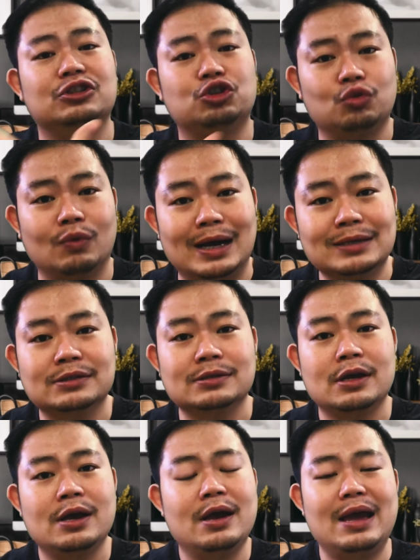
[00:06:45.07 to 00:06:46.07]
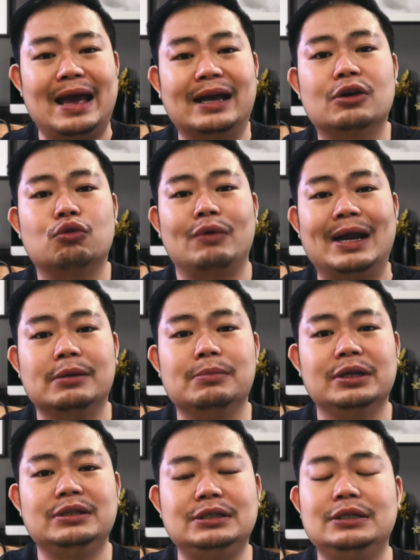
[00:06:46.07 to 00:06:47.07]
trust and
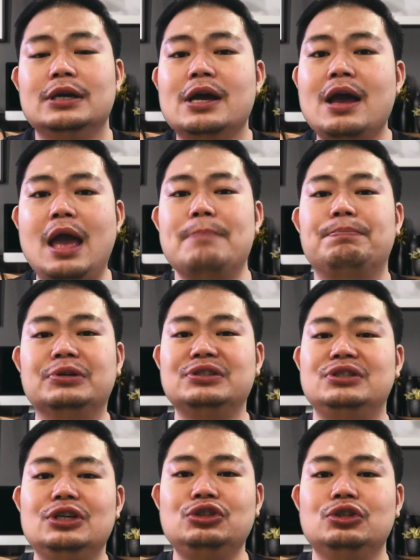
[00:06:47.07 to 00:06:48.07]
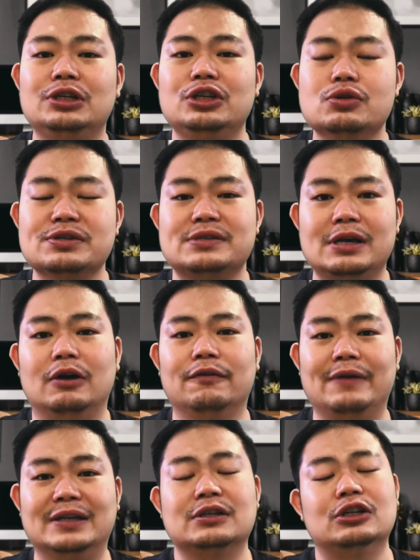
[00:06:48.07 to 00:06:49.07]
credibility and positioning yourself
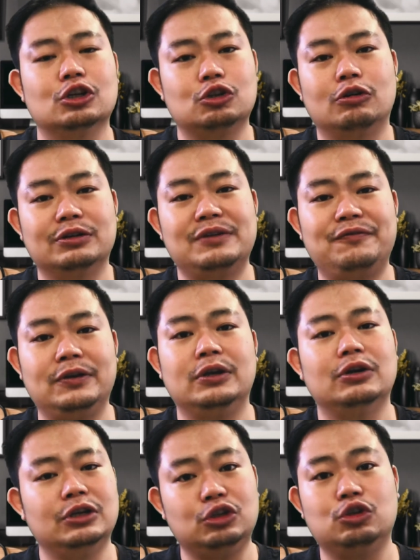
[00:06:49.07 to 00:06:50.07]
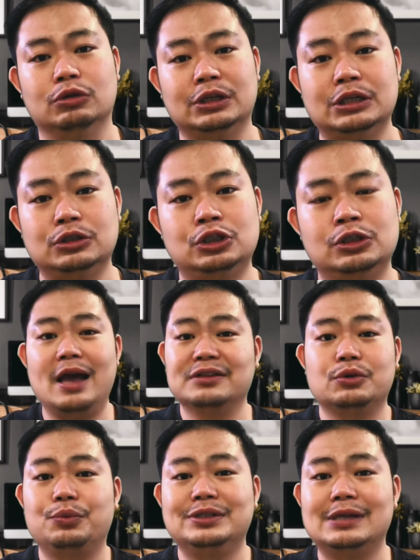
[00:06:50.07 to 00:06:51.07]
as an authority figure in your niche. As
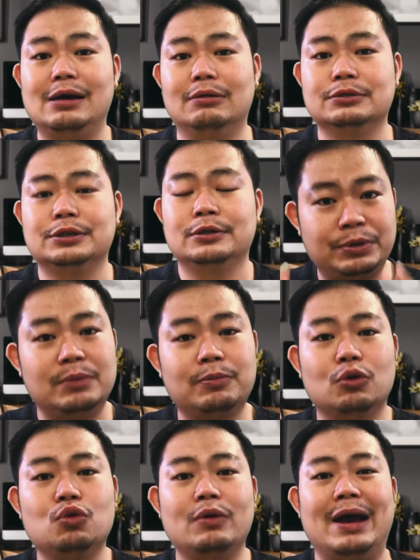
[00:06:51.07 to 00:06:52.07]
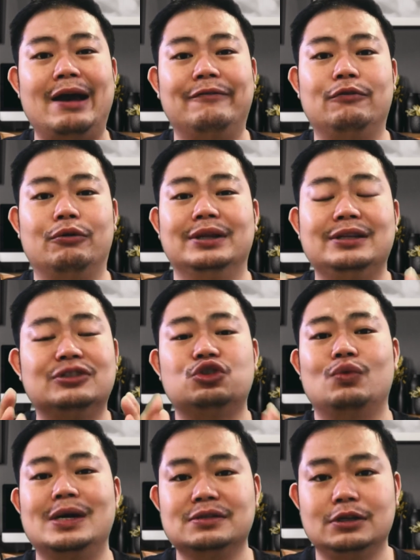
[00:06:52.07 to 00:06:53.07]
a result, people who have already
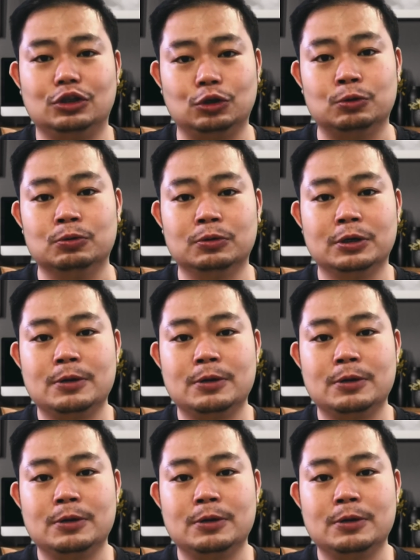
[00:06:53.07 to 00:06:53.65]
trusted you